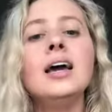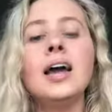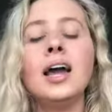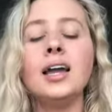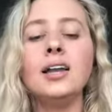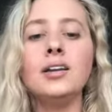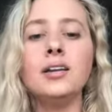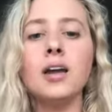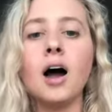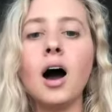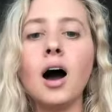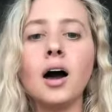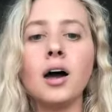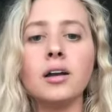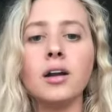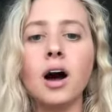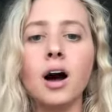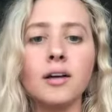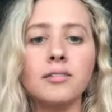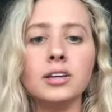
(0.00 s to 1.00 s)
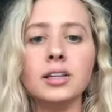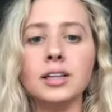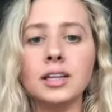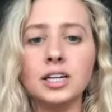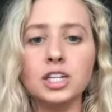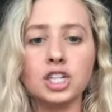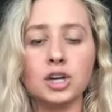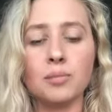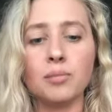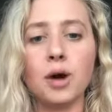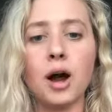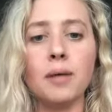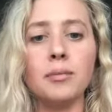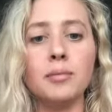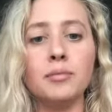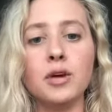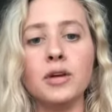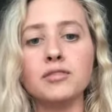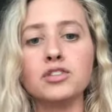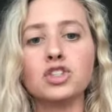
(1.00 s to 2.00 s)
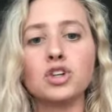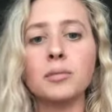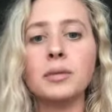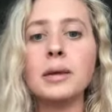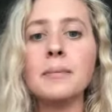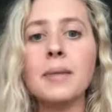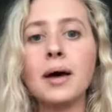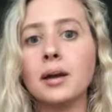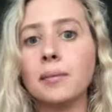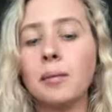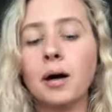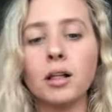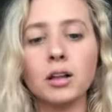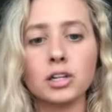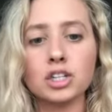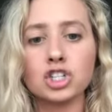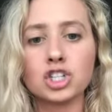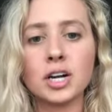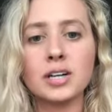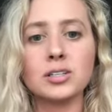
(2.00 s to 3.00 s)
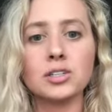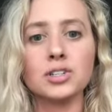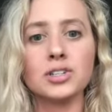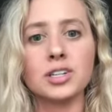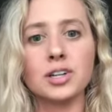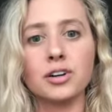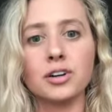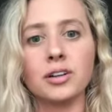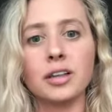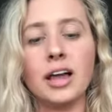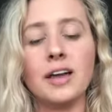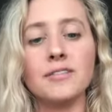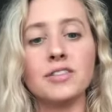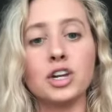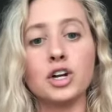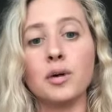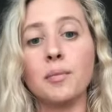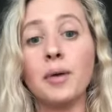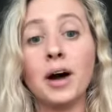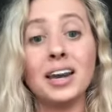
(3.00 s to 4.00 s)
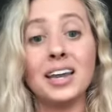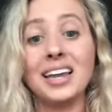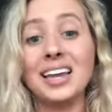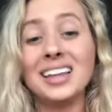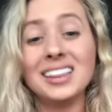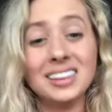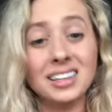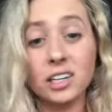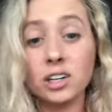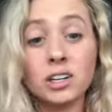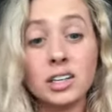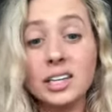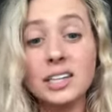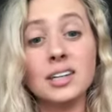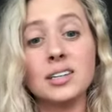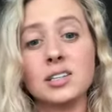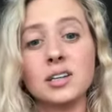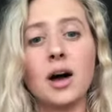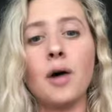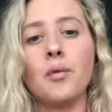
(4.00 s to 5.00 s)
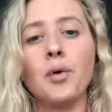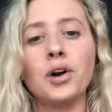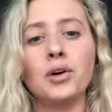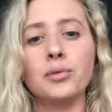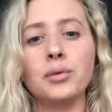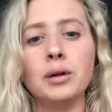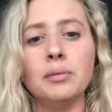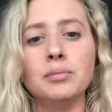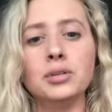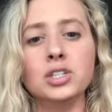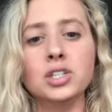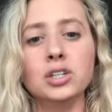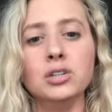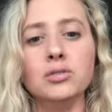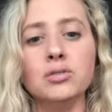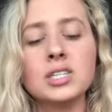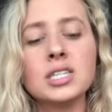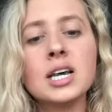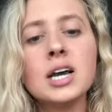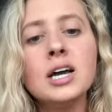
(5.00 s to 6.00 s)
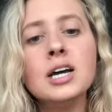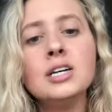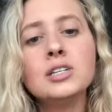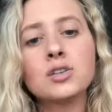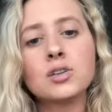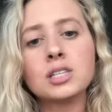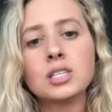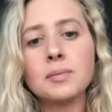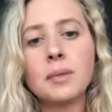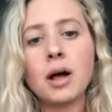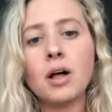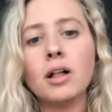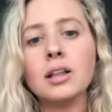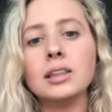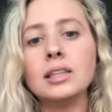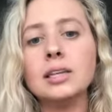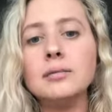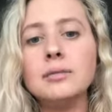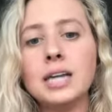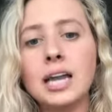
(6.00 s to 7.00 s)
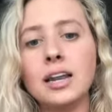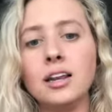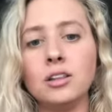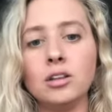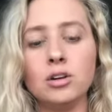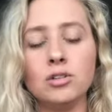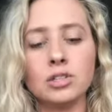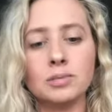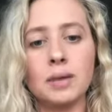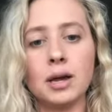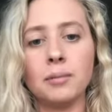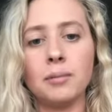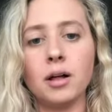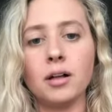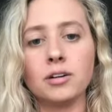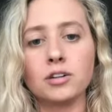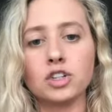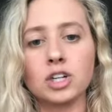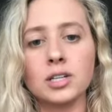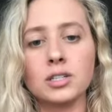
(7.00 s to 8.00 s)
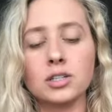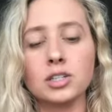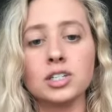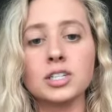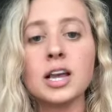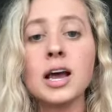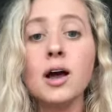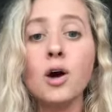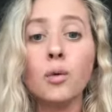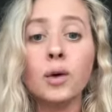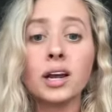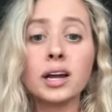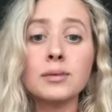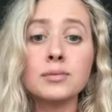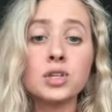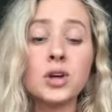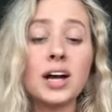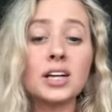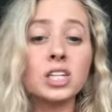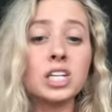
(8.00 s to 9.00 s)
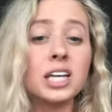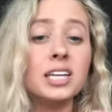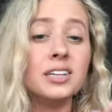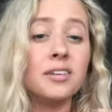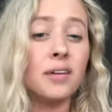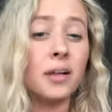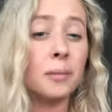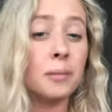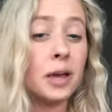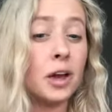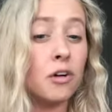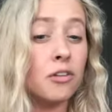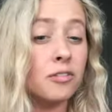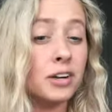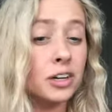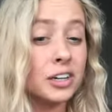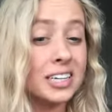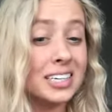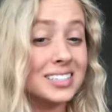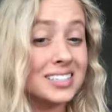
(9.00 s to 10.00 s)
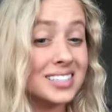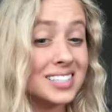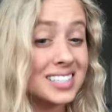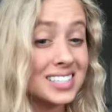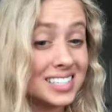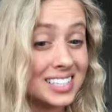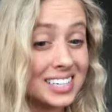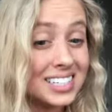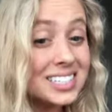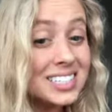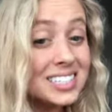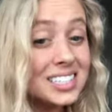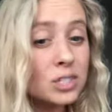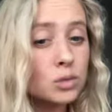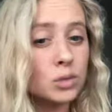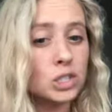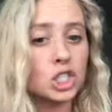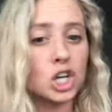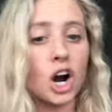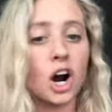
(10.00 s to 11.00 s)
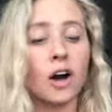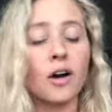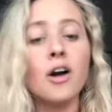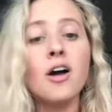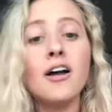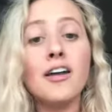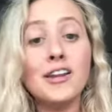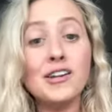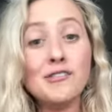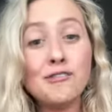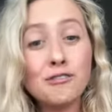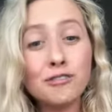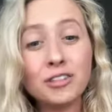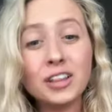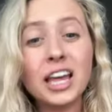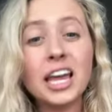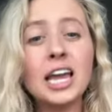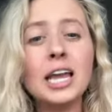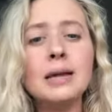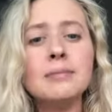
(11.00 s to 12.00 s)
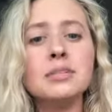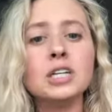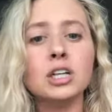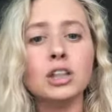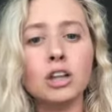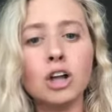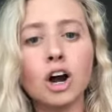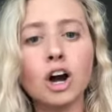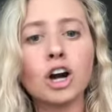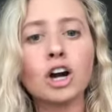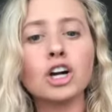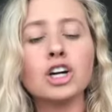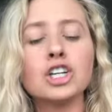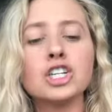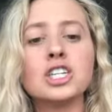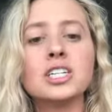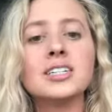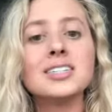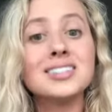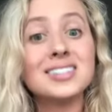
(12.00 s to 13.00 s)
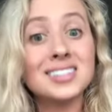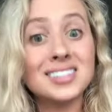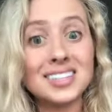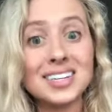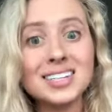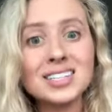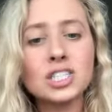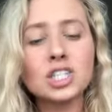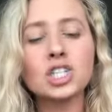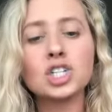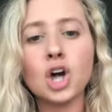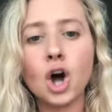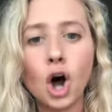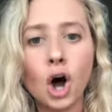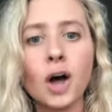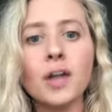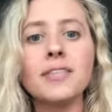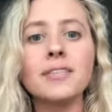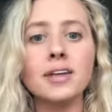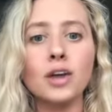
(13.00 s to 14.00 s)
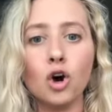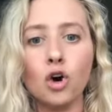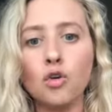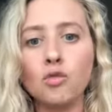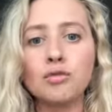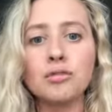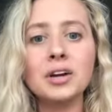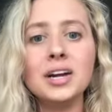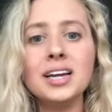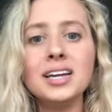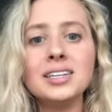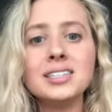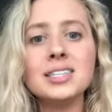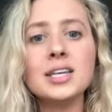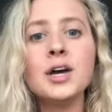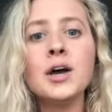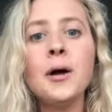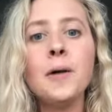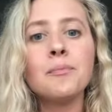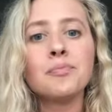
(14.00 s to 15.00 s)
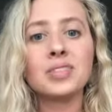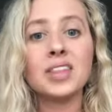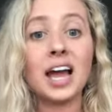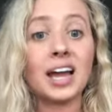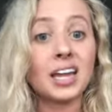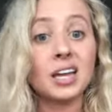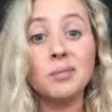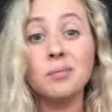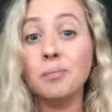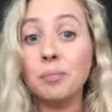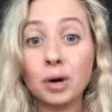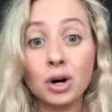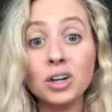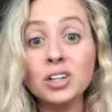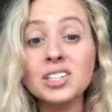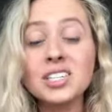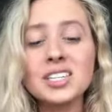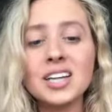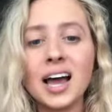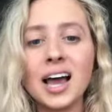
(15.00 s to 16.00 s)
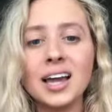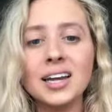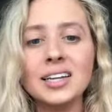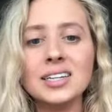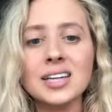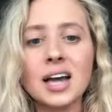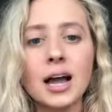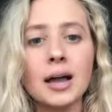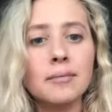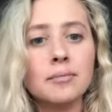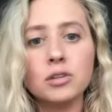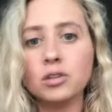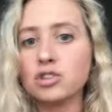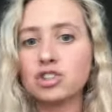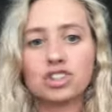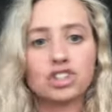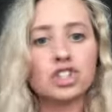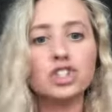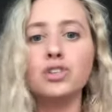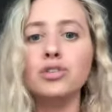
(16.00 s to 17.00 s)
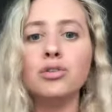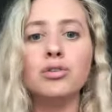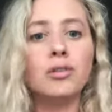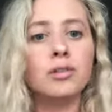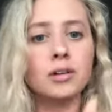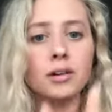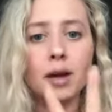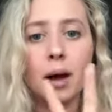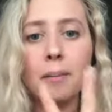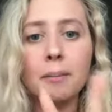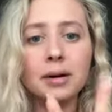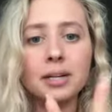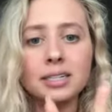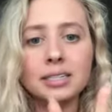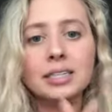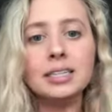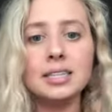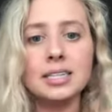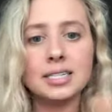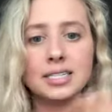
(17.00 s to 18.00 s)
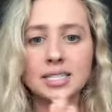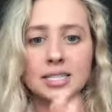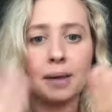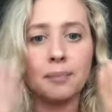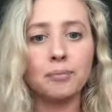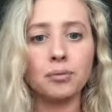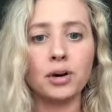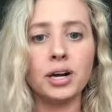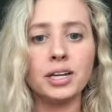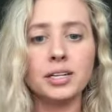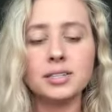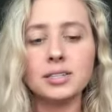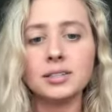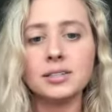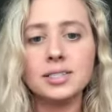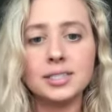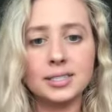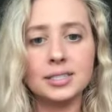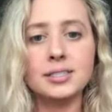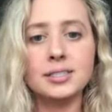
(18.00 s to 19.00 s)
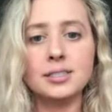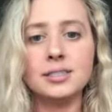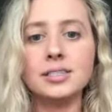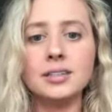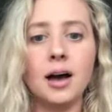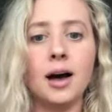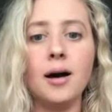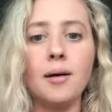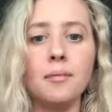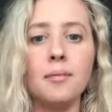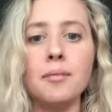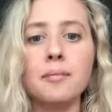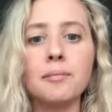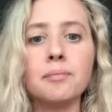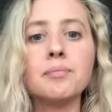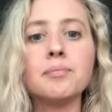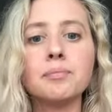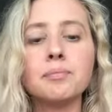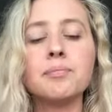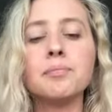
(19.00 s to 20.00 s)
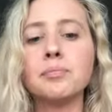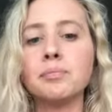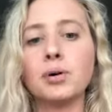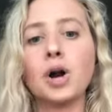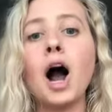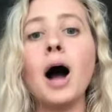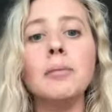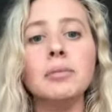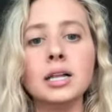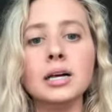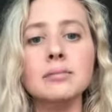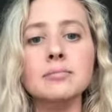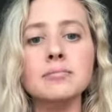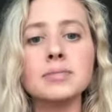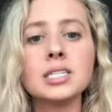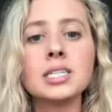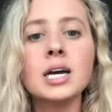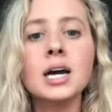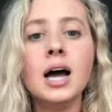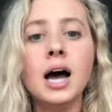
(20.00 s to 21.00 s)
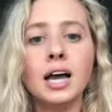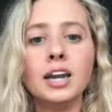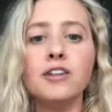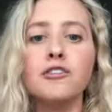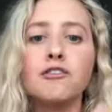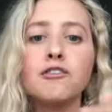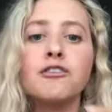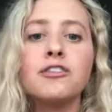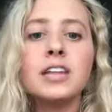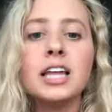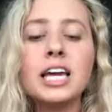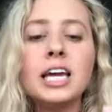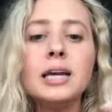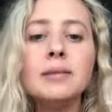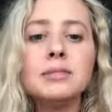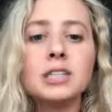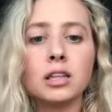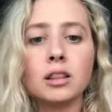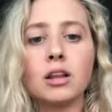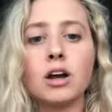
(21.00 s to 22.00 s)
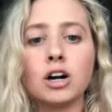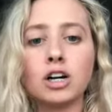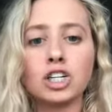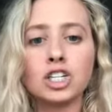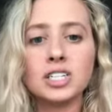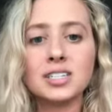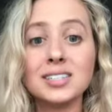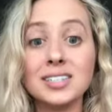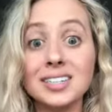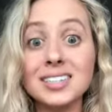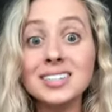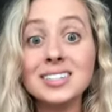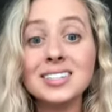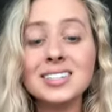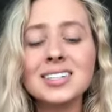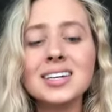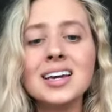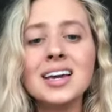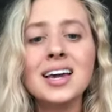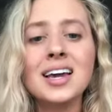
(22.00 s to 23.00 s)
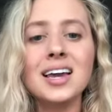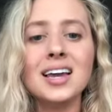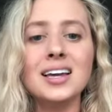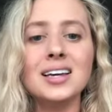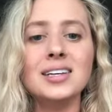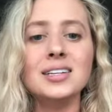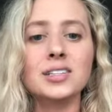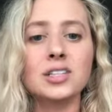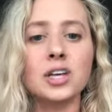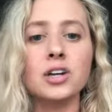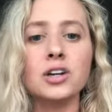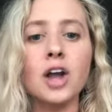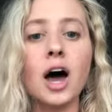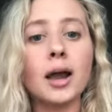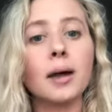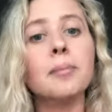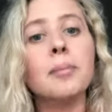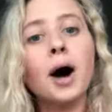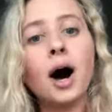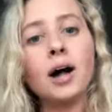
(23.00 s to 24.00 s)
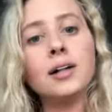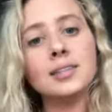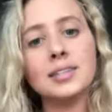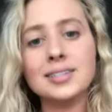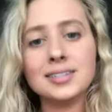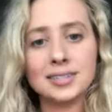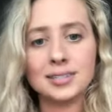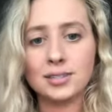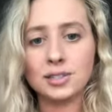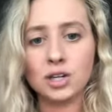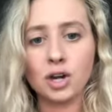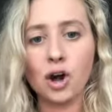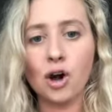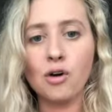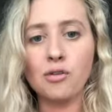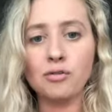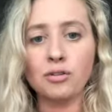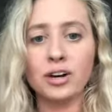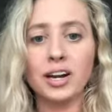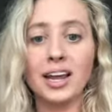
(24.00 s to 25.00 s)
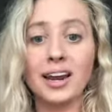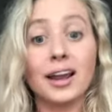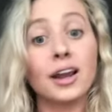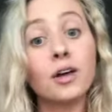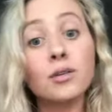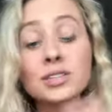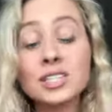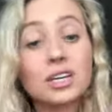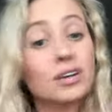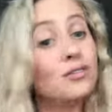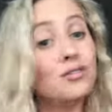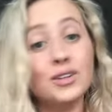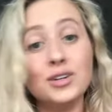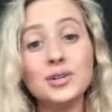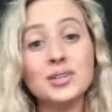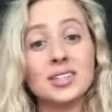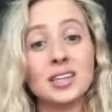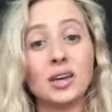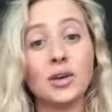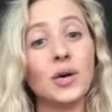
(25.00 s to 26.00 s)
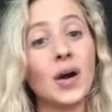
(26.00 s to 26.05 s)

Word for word: a non ovulation problem. You have so many metabolic stressors in your life that your body literally does not want to reproduce. So, it's about eliminating those metabolic stressors. When it comes to actually developing ovarian cysts, which are inflamed, enlarged cysts on the ovaries that can burst at any time. Those are two completely separate um, problems. An inflamed enlarged cyst is not a polycystic ovary. And I know it's confusing, you